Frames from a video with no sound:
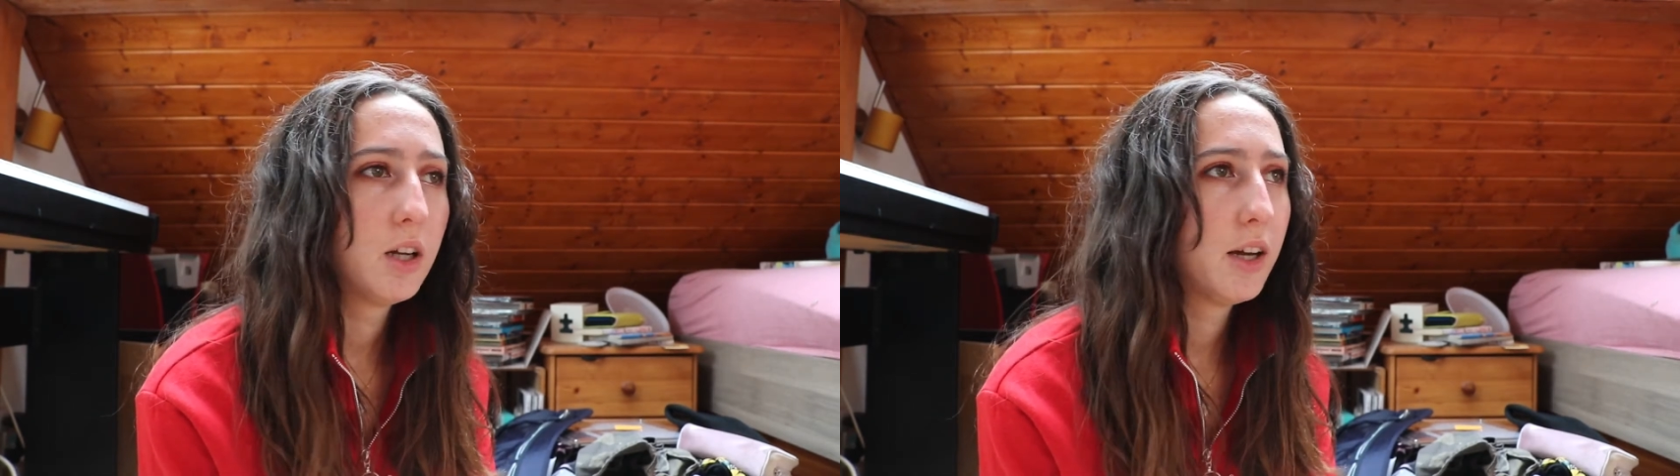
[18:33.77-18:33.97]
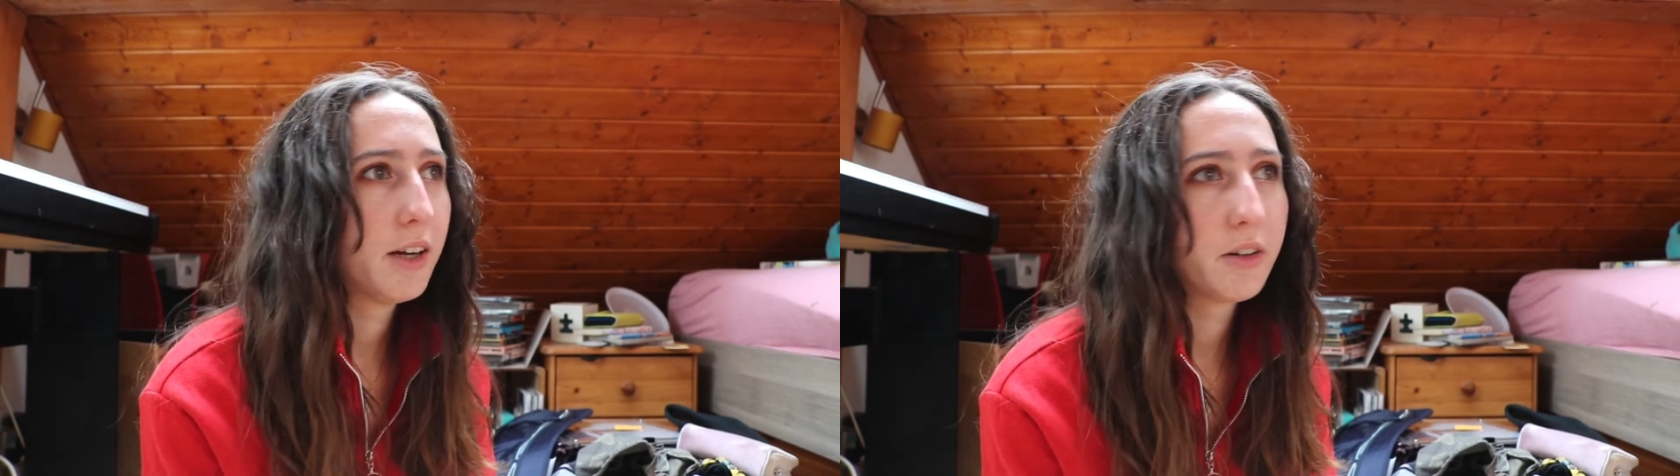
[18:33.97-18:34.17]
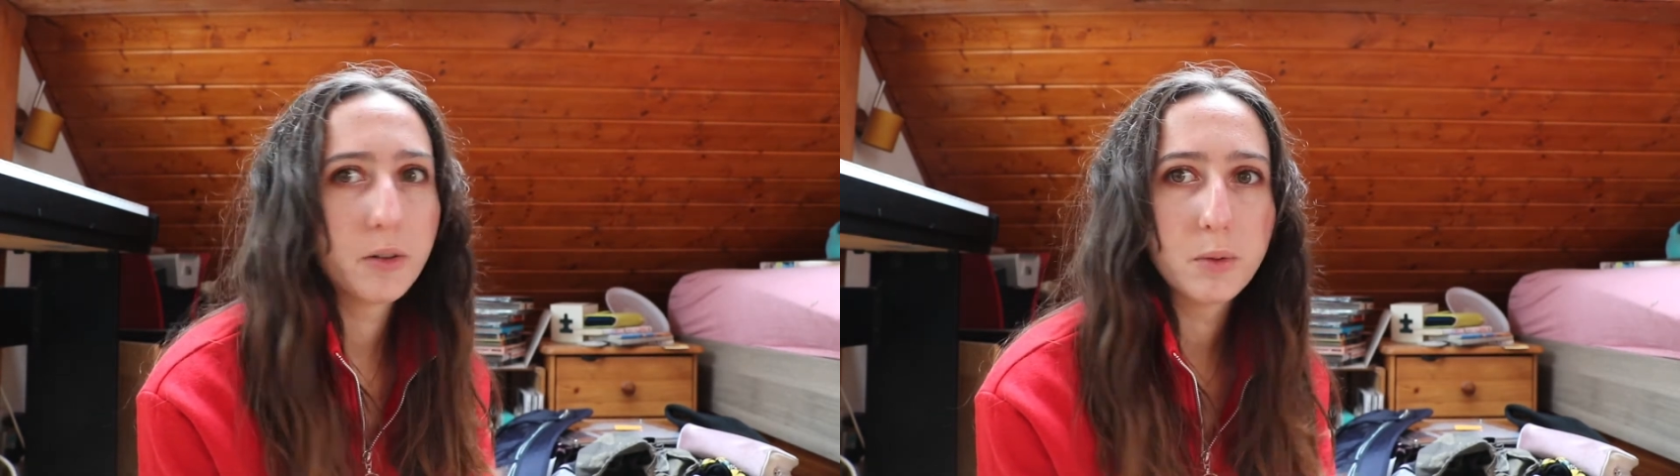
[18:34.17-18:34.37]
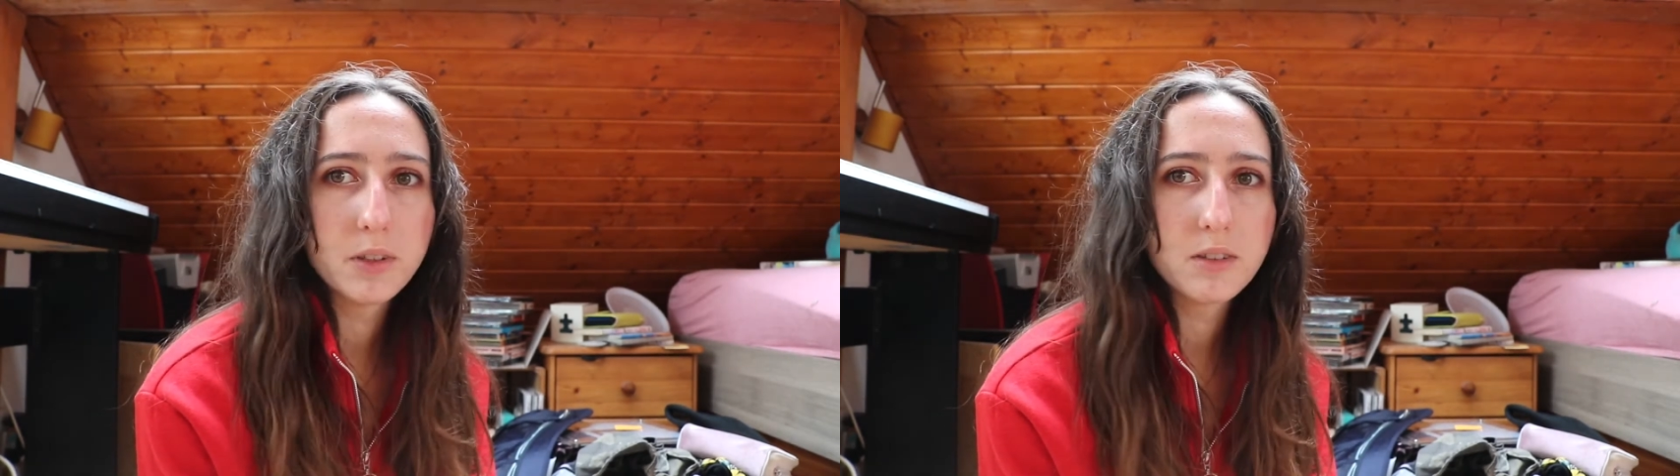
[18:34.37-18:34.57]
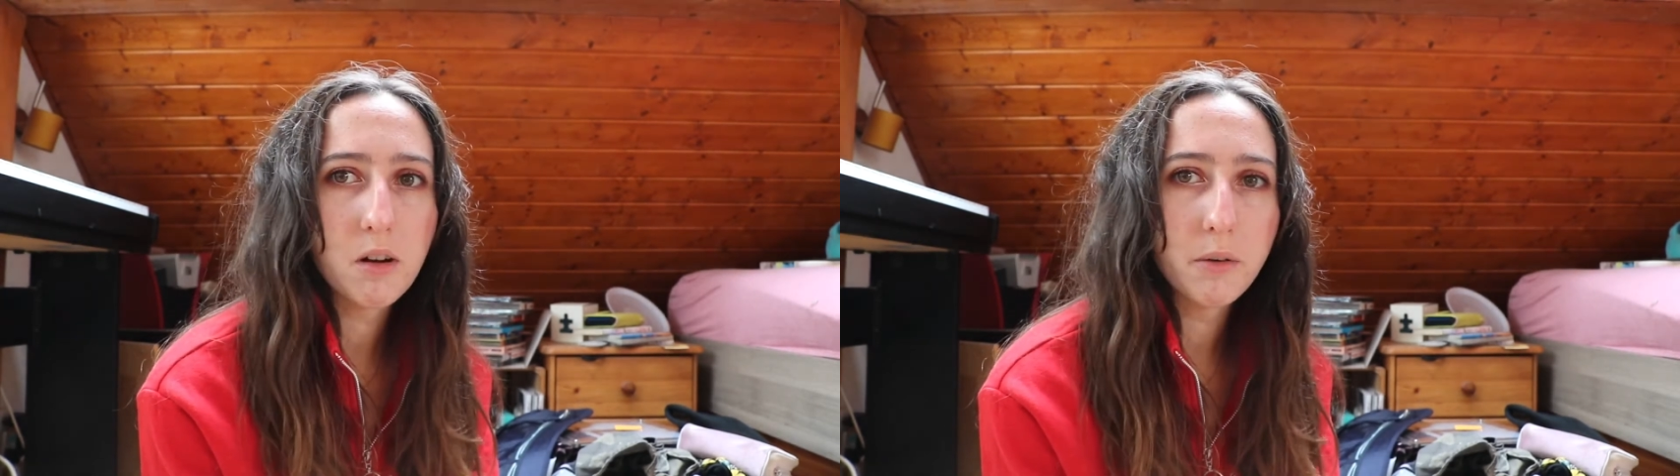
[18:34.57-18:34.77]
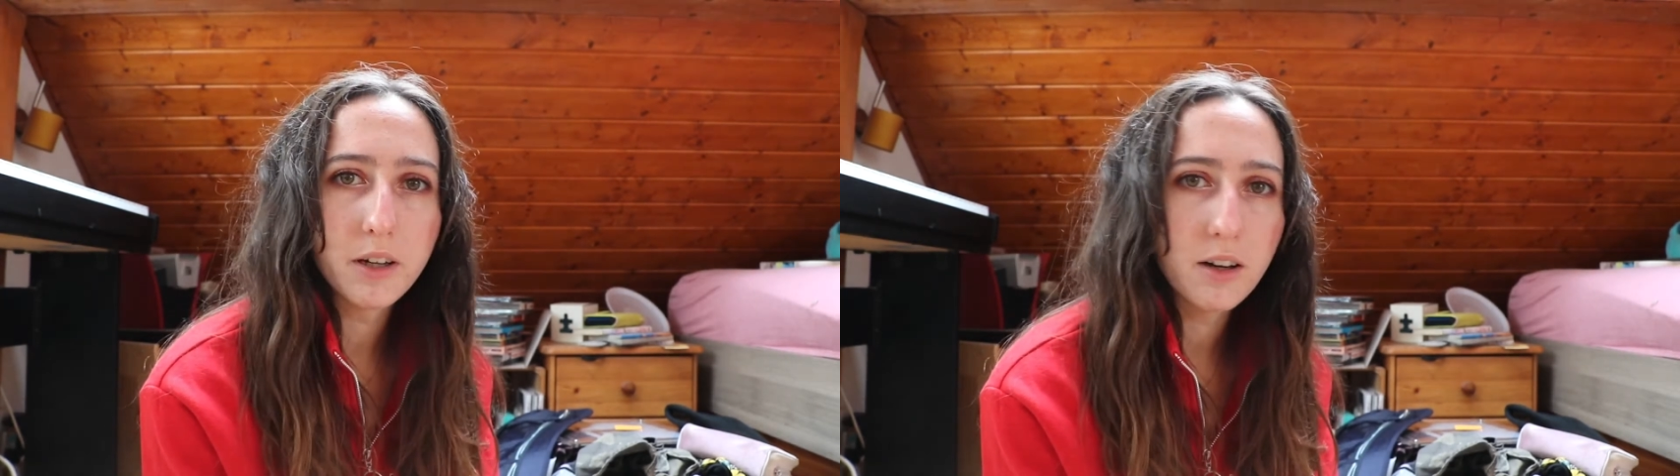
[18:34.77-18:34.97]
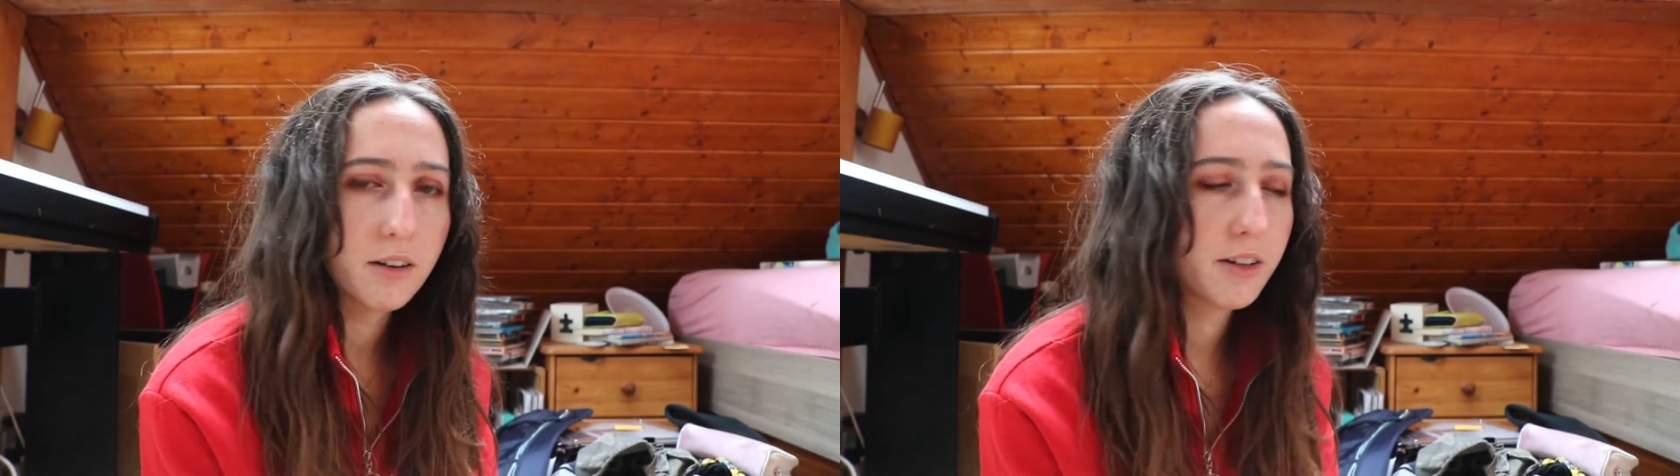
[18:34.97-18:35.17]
I don't know what's going on,